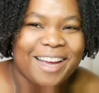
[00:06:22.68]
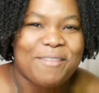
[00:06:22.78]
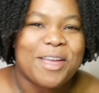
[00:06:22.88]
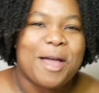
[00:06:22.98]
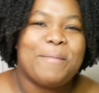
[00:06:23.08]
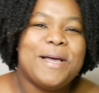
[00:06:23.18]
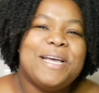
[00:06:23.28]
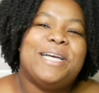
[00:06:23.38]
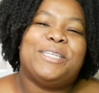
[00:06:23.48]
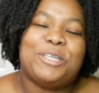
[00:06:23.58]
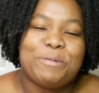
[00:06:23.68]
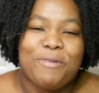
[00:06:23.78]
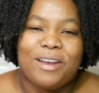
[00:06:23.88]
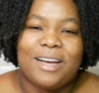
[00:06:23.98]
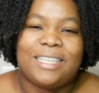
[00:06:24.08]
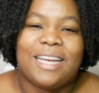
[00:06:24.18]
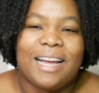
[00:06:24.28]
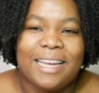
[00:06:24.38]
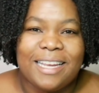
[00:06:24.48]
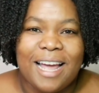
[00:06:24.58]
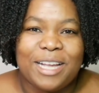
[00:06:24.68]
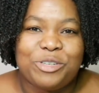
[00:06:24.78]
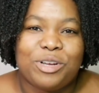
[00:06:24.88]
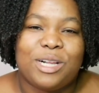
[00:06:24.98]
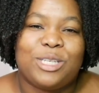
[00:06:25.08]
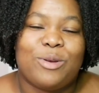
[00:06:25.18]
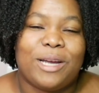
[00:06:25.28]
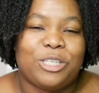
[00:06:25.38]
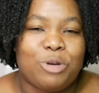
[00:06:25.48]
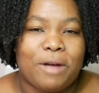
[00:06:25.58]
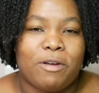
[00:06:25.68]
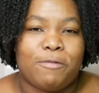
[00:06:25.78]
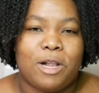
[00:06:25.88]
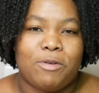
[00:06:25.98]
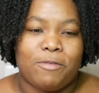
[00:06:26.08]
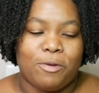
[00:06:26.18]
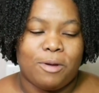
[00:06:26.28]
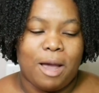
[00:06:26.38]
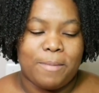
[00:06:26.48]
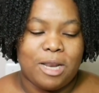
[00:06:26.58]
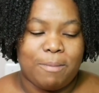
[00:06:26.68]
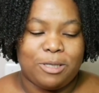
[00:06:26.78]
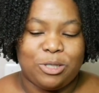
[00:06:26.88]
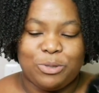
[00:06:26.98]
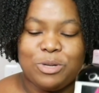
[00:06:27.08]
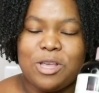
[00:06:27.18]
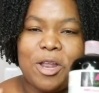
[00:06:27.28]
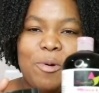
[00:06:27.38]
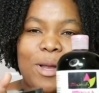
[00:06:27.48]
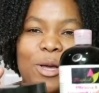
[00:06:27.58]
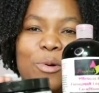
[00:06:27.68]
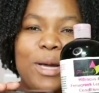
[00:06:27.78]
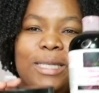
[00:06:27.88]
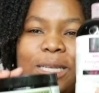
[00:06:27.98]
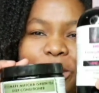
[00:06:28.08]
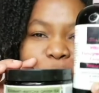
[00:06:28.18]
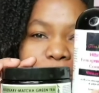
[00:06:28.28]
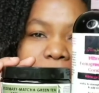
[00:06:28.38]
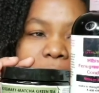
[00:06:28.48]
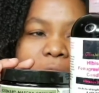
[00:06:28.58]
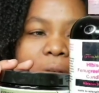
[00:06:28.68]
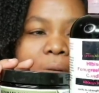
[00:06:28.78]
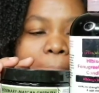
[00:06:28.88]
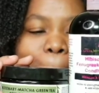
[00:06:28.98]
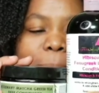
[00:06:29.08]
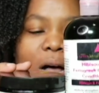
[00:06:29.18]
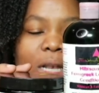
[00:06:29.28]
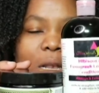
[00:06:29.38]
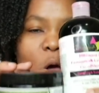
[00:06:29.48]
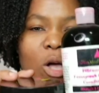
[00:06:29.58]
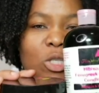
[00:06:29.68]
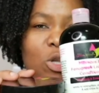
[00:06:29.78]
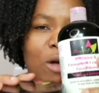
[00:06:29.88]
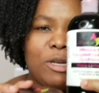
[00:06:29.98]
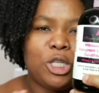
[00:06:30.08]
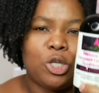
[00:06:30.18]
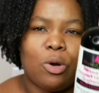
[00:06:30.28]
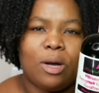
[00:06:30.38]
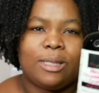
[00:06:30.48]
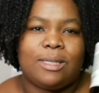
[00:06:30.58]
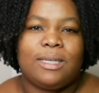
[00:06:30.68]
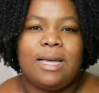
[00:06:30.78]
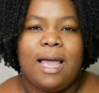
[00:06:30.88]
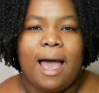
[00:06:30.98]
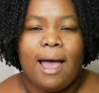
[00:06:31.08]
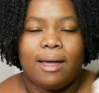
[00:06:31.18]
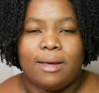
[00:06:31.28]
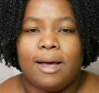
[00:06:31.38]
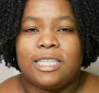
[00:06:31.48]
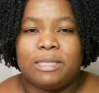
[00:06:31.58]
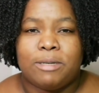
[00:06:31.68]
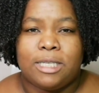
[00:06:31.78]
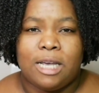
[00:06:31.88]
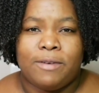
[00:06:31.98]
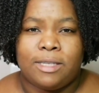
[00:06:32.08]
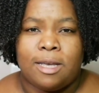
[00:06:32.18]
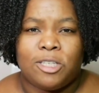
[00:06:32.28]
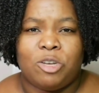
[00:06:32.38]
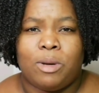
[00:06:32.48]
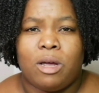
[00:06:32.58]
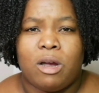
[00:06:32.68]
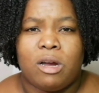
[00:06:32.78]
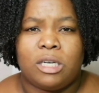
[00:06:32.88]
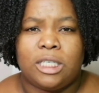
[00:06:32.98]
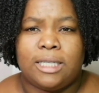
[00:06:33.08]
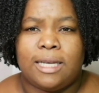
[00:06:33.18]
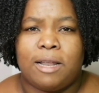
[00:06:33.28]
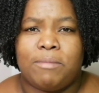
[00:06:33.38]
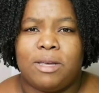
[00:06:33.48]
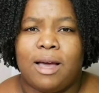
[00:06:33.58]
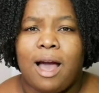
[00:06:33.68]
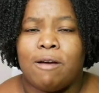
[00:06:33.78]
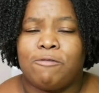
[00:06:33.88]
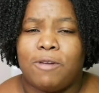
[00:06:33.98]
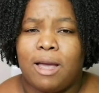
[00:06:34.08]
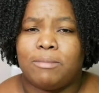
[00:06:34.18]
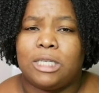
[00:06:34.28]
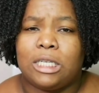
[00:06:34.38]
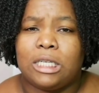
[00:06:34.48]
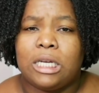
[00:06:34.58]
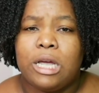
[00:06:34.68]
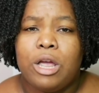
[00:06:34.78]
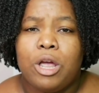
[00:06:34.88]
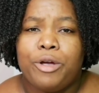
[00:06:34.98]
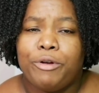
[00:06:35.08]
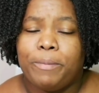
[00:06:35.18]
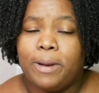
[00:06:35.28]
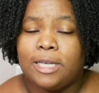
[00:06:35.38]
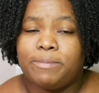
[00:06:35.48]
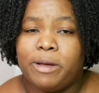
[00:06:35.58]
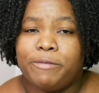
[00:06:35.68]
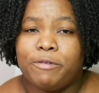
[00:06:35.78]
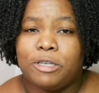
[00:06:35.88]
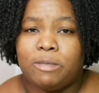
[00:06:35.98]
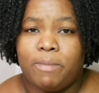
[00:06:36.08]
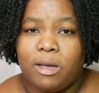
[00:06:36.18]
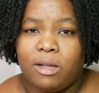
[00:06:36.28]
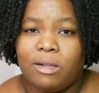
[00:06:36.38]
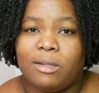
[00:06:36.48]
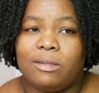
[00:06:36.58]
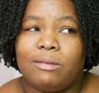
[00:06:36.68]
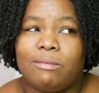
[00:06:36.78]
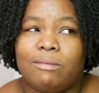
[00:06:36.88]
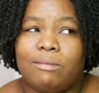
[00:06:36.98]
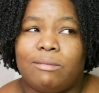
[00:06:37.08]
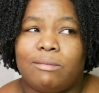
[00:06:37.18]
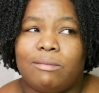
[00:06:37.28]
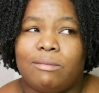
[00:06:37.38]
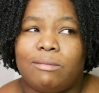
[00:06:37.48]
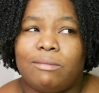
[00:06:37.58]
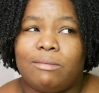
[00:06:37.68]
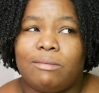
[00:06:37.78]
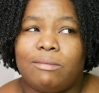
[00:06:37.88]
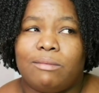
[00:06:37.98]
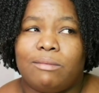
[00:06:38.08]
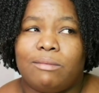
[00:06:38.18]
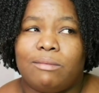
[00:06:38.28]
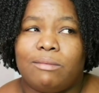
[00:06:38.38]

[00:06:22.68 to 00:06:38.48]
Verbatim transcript: coming up, two product Junkie Natural. So I do have a full review coming up soon, so I don't want to go into too much. But long story short, I had a customer service issue with her. She sent me a half empty replacement for a spill. So this one is pretty full.